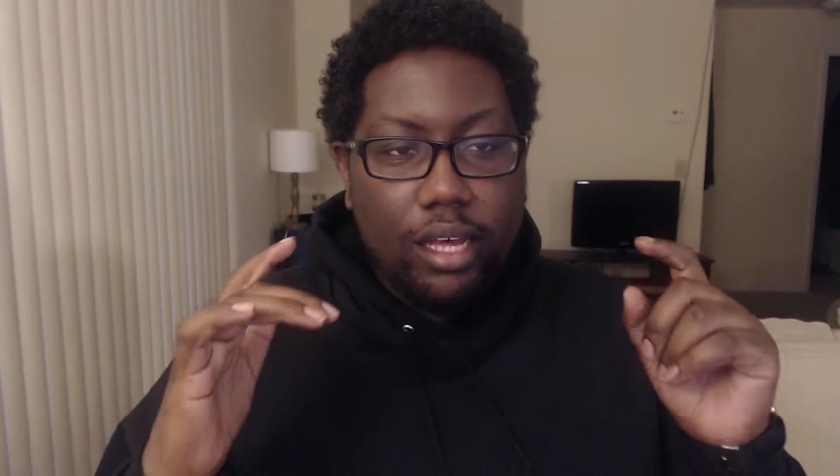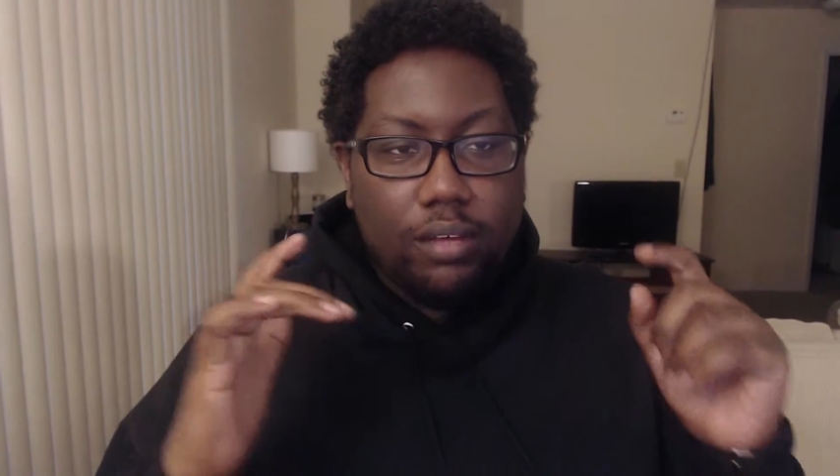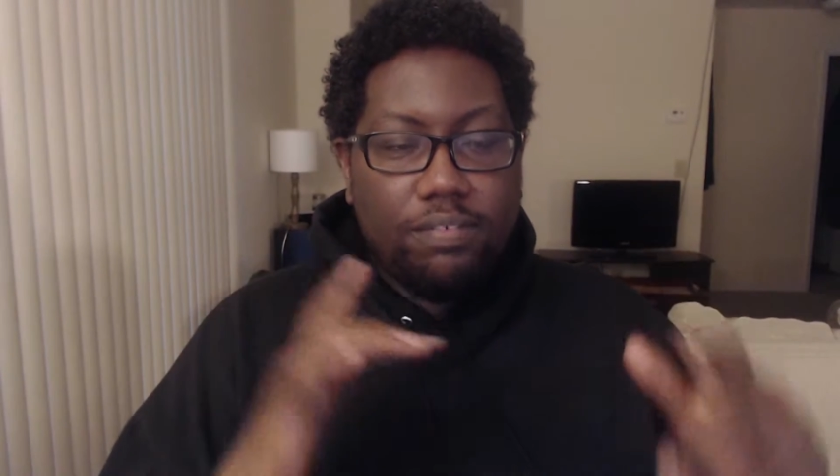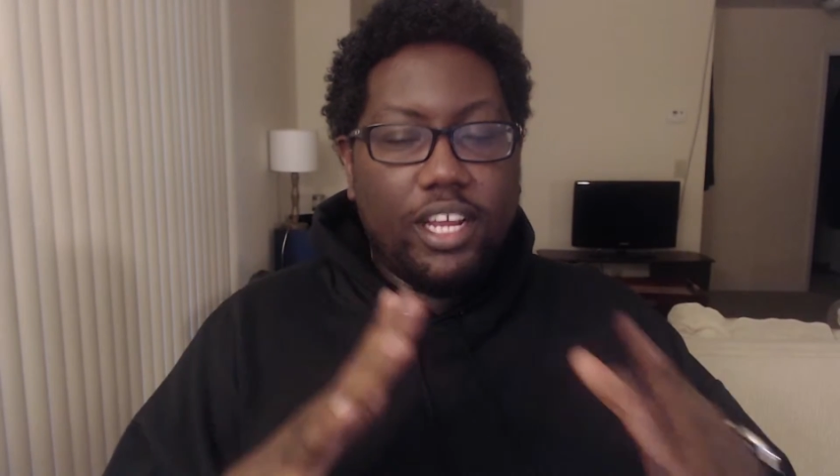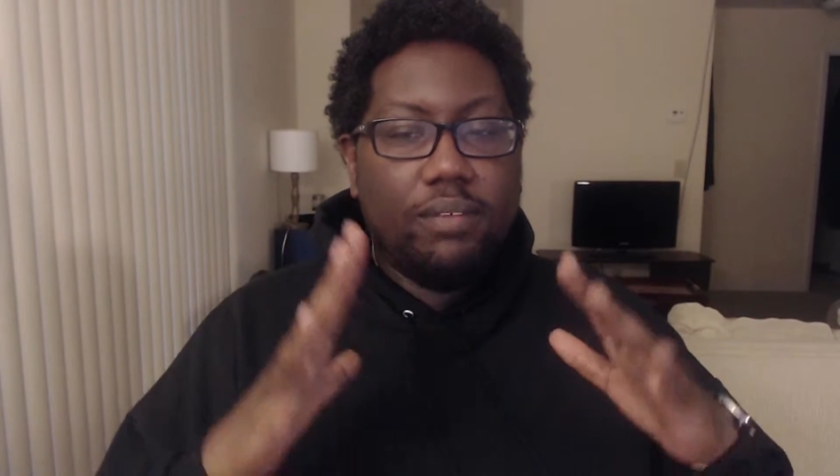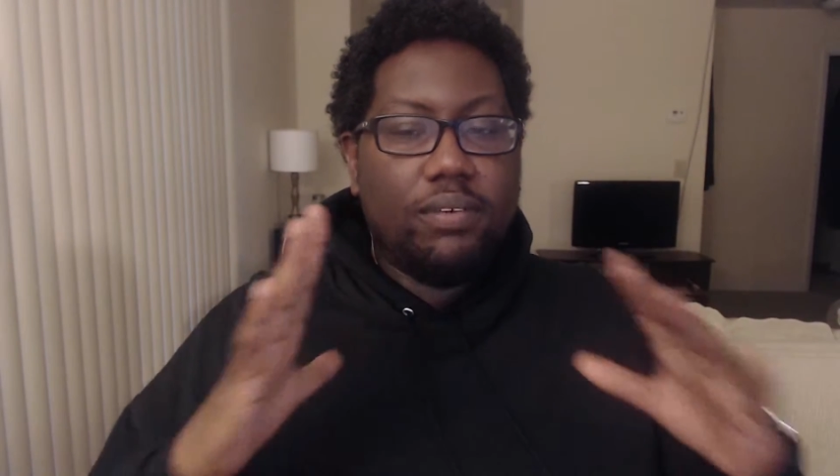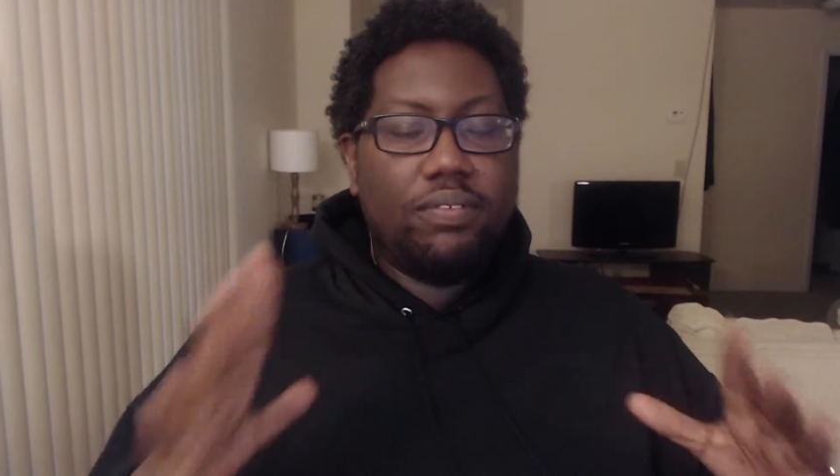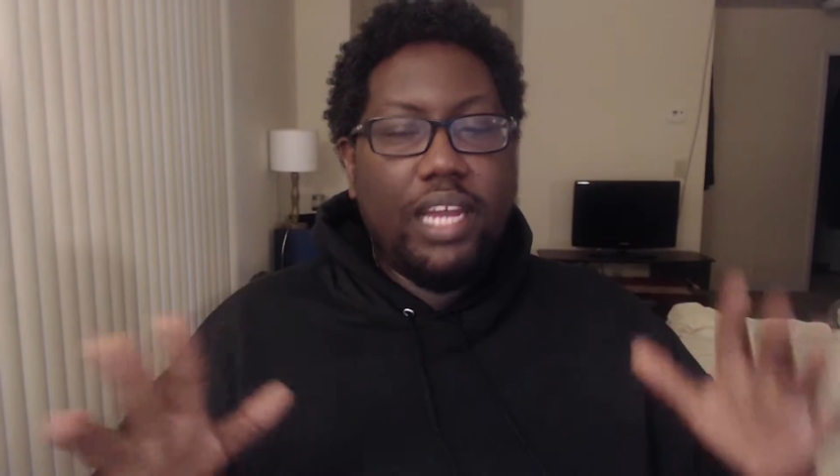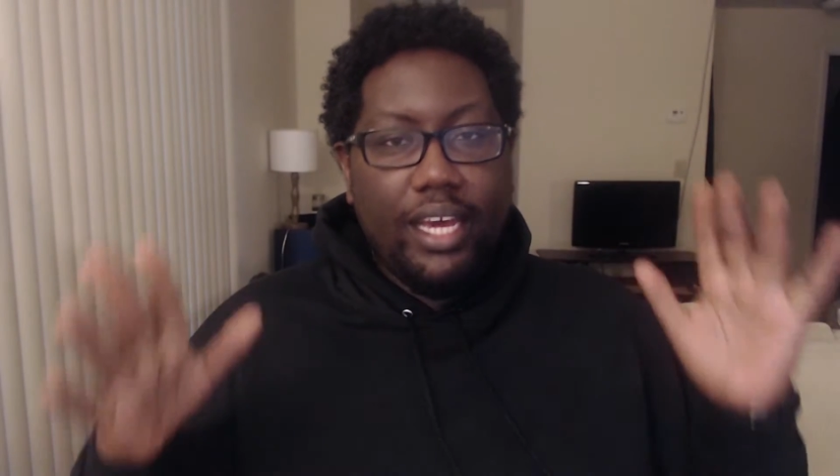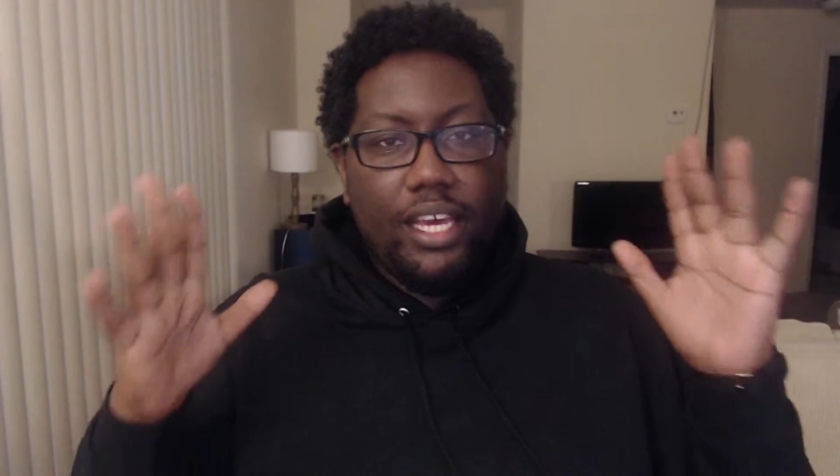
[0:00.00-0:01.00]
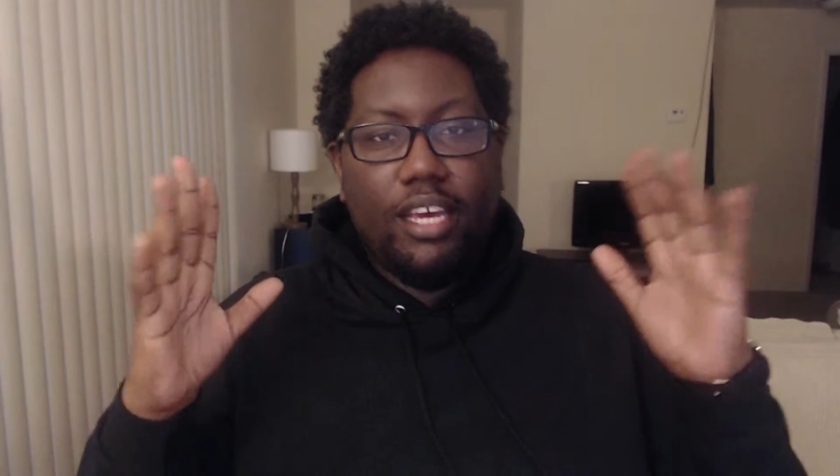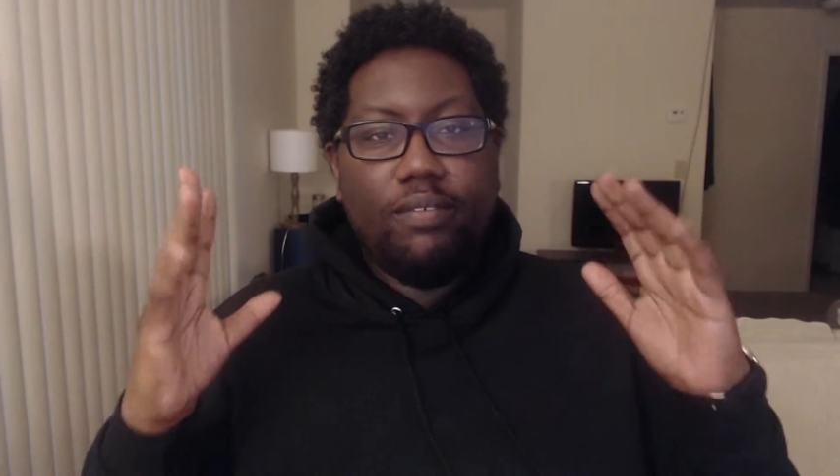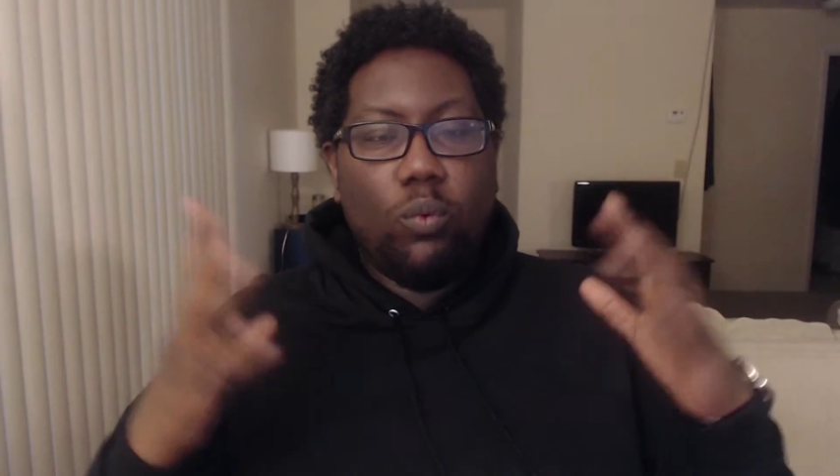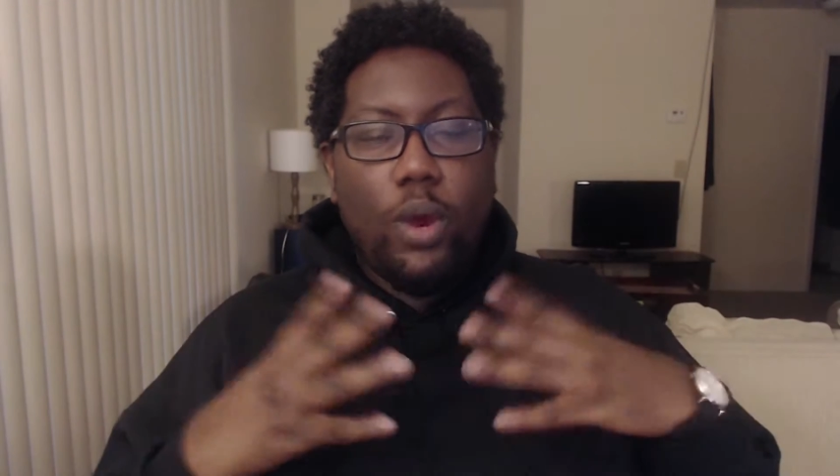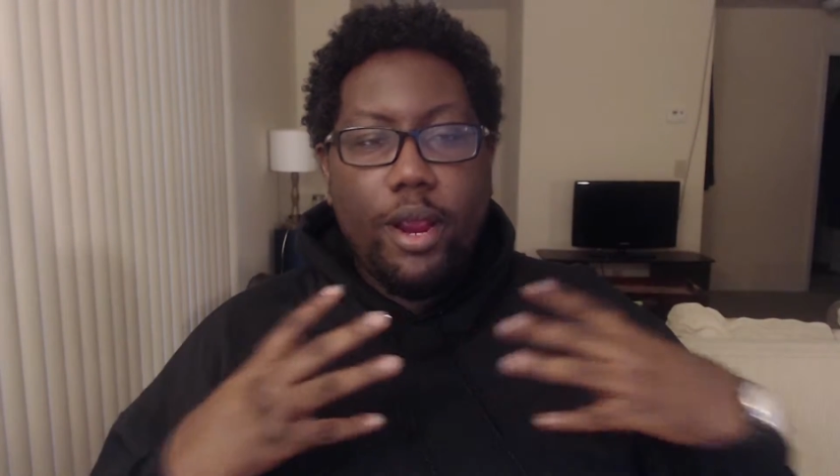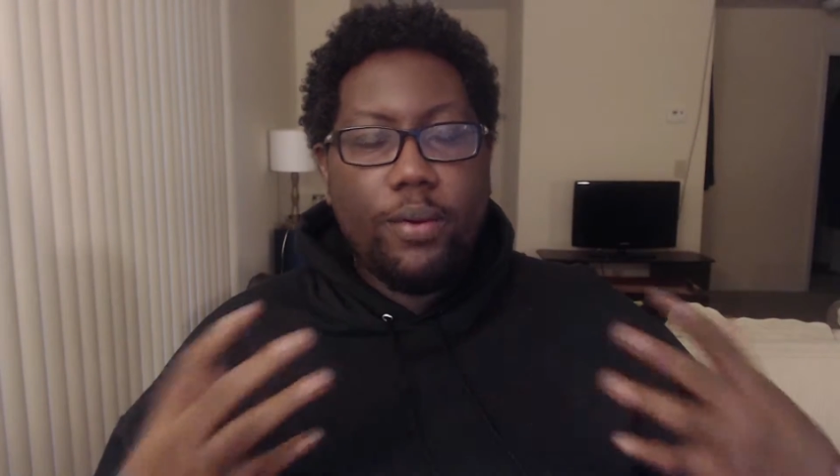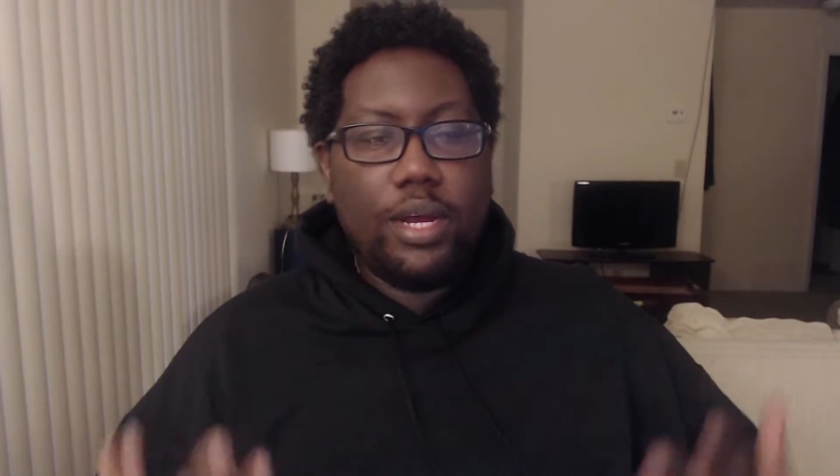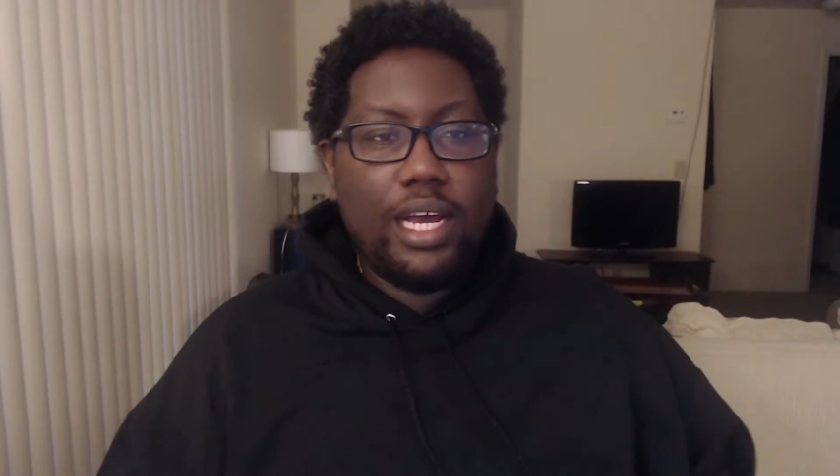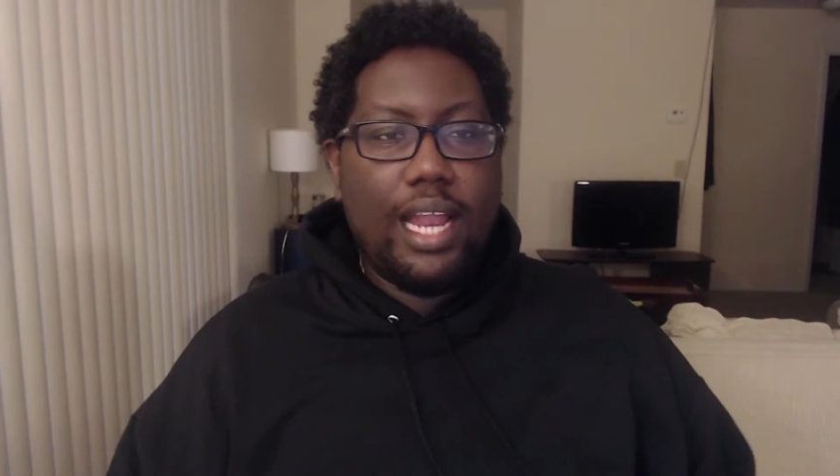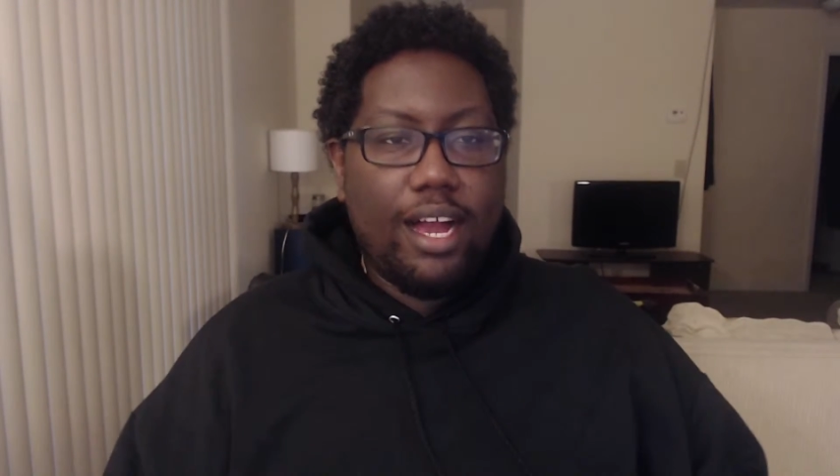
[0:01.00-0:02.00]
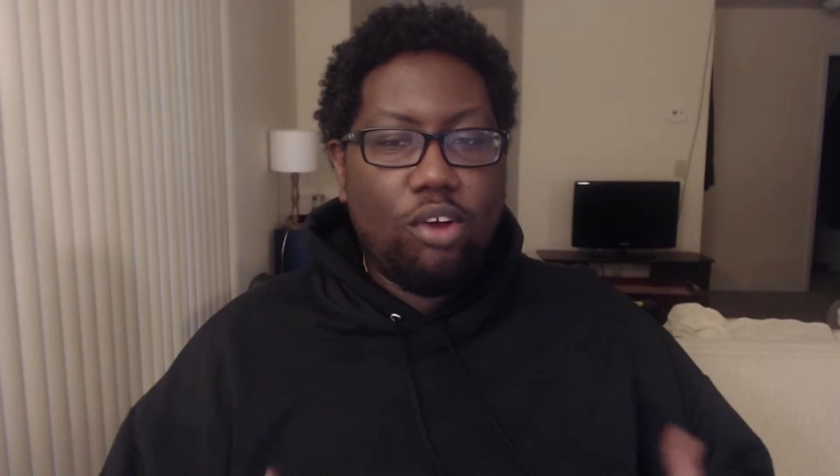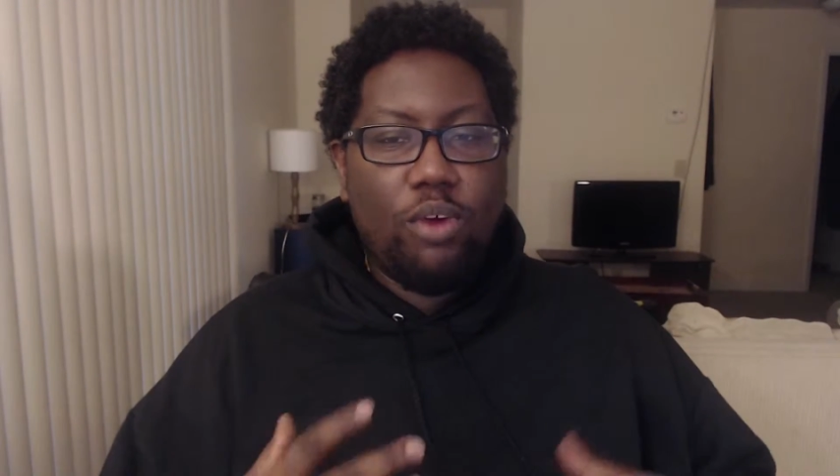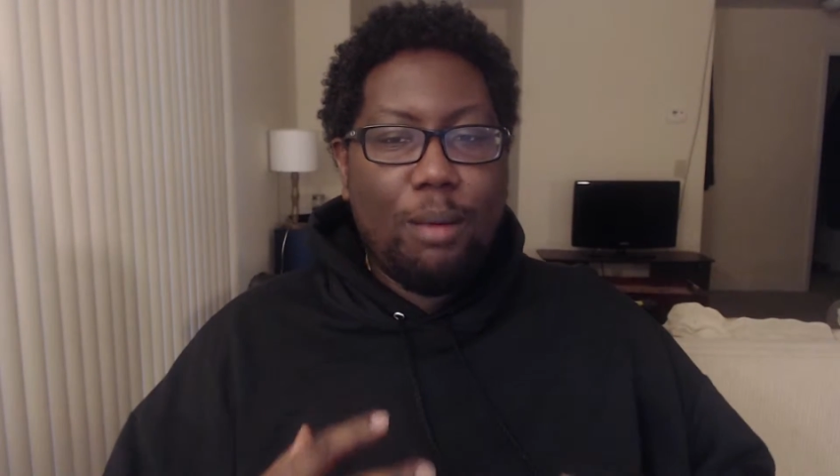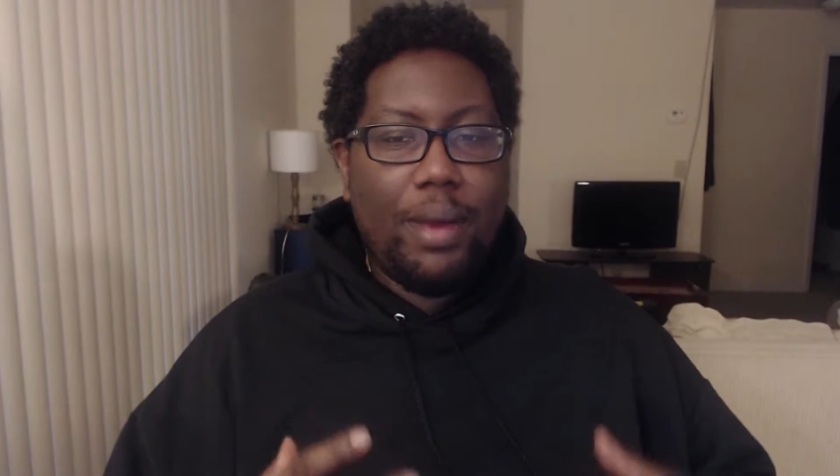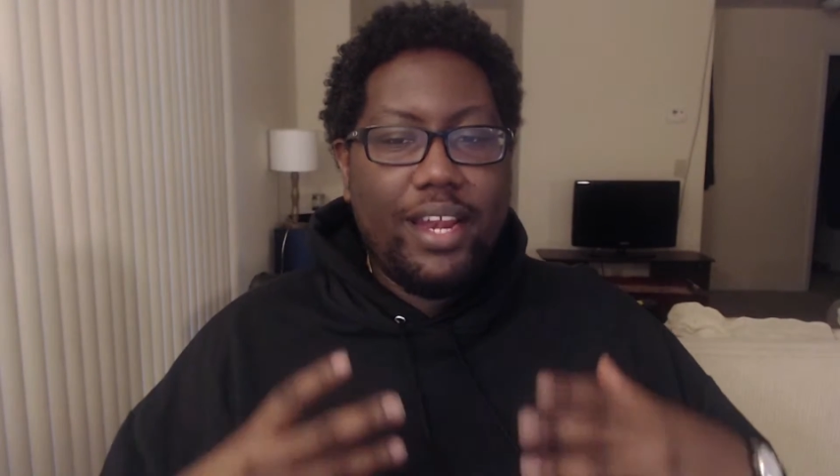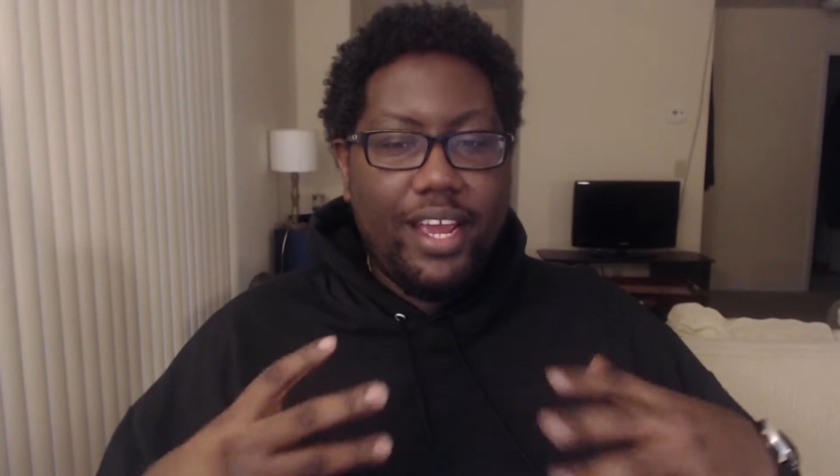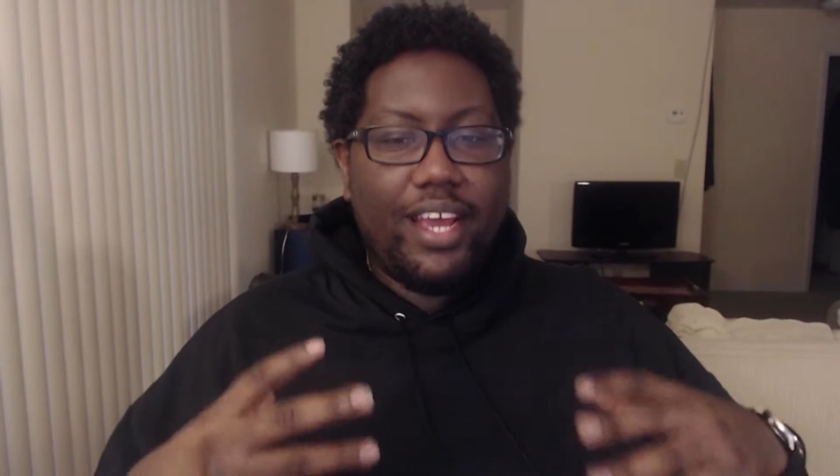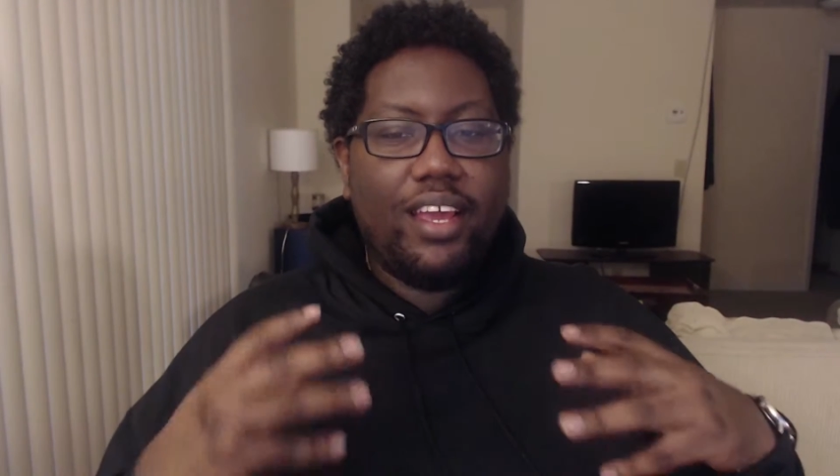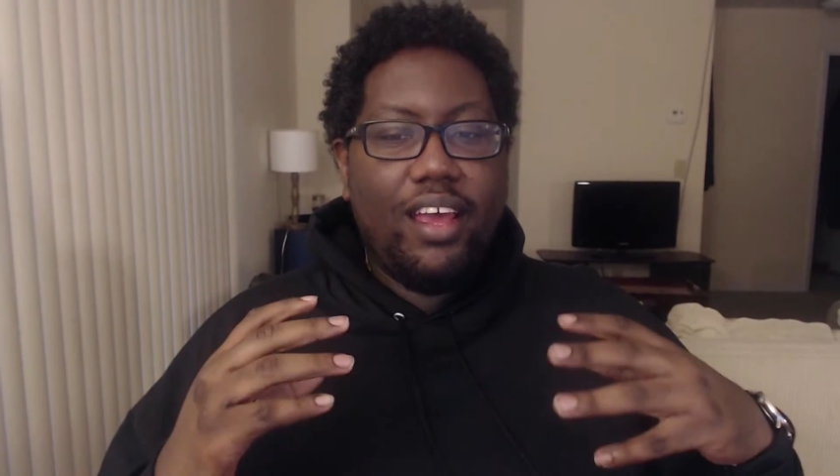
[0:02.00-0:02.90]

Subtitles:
Flavor Flav wearing a clock around my neck